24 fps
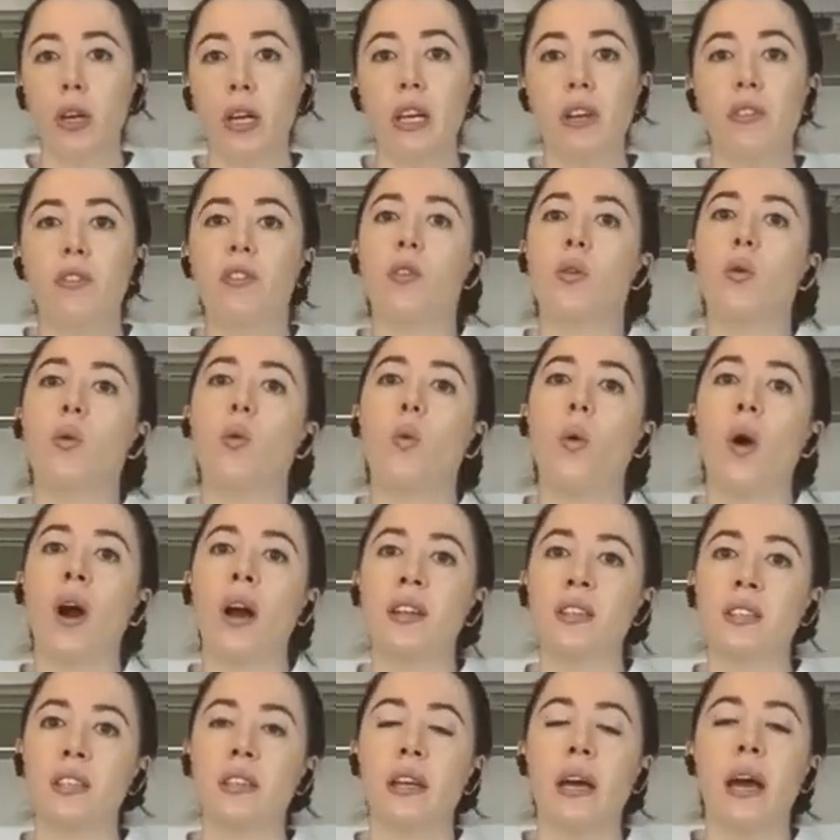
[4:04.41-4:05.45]
If you
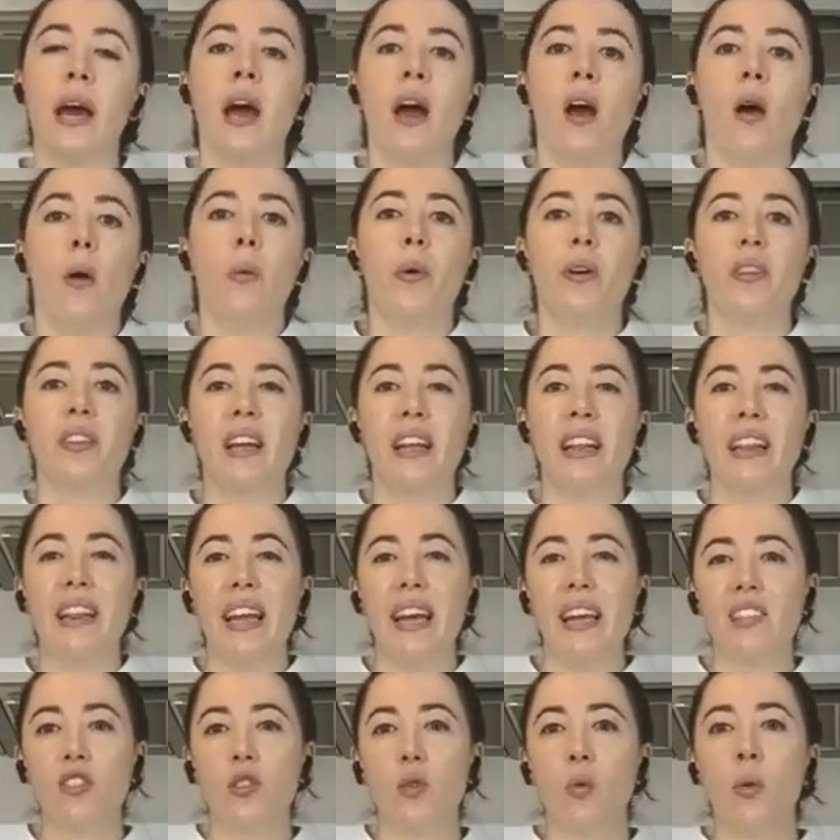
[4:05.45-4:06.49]
want it with
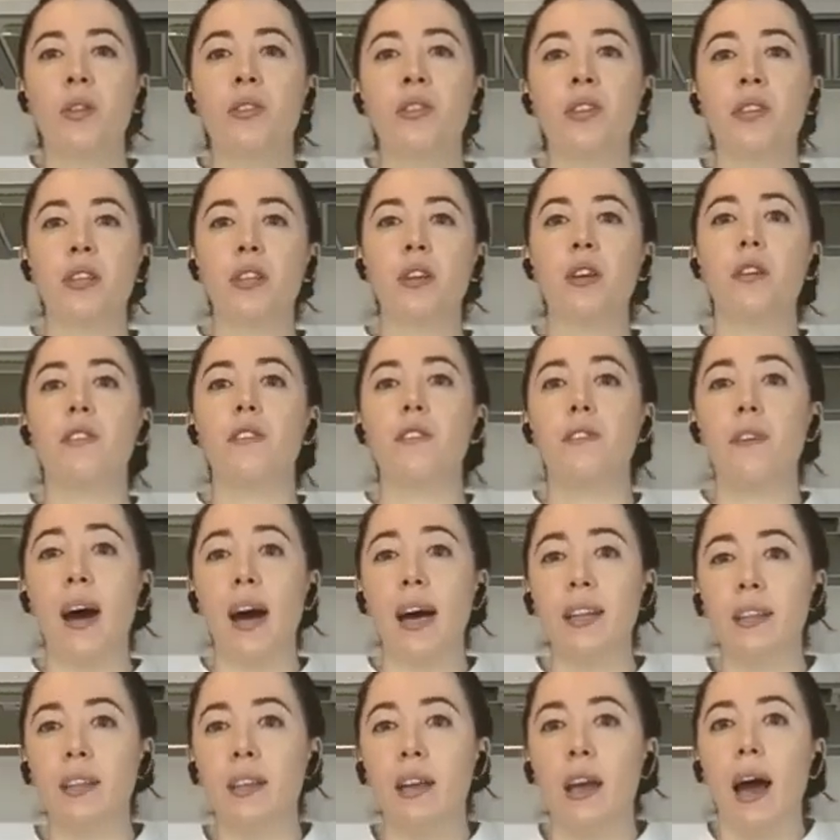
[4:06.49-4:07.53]
less quantity of
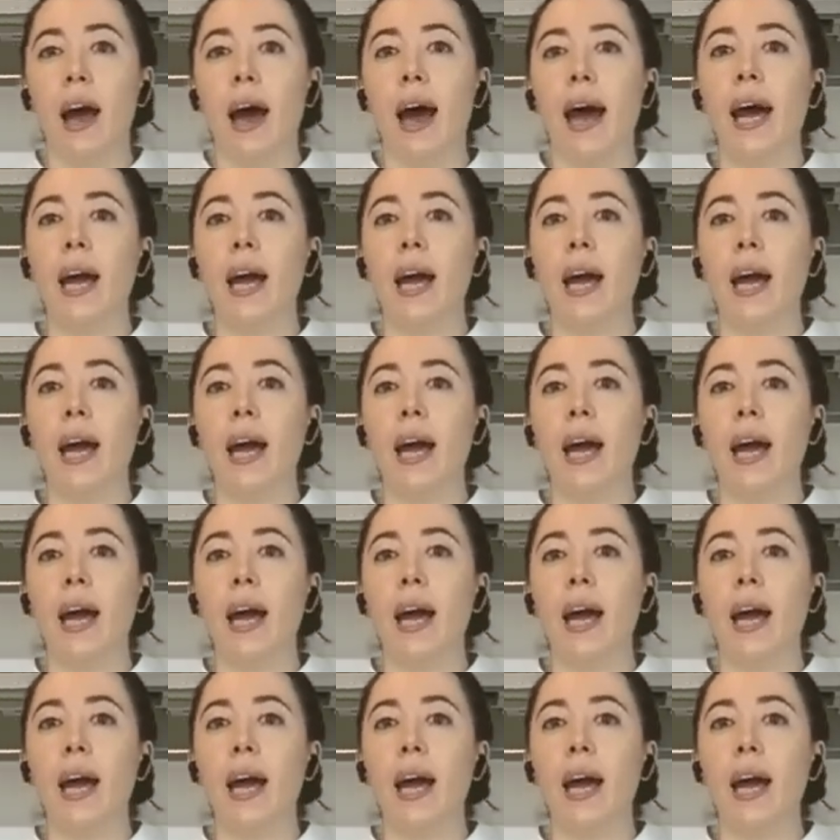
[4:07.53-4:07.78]
fat,